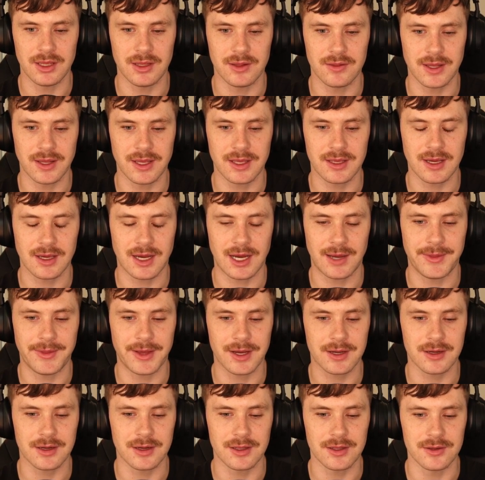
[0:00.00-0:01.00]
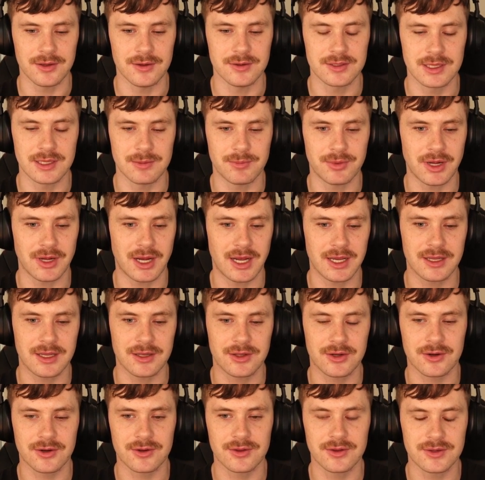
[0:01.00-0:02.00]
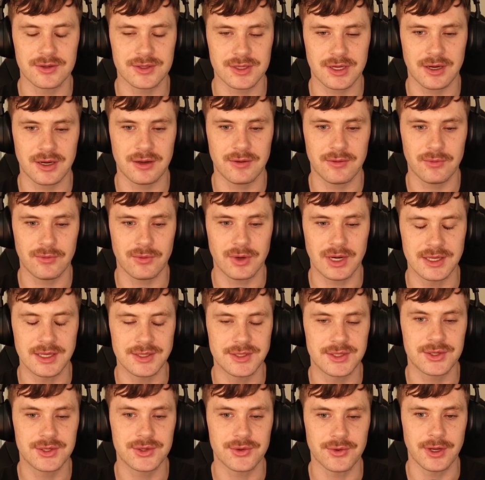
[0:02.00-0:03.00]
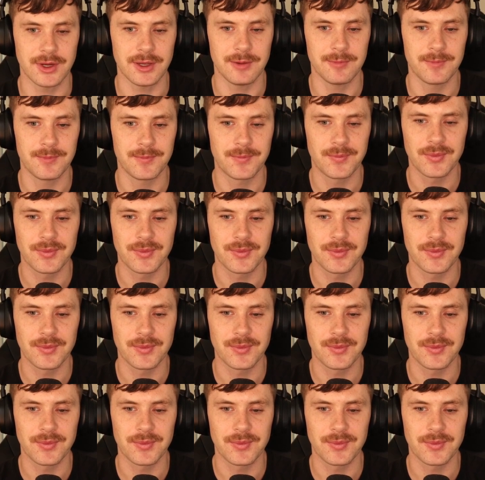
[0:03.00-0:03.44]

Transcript: Like, I'm not going to use it, but I could turn those on when I stream,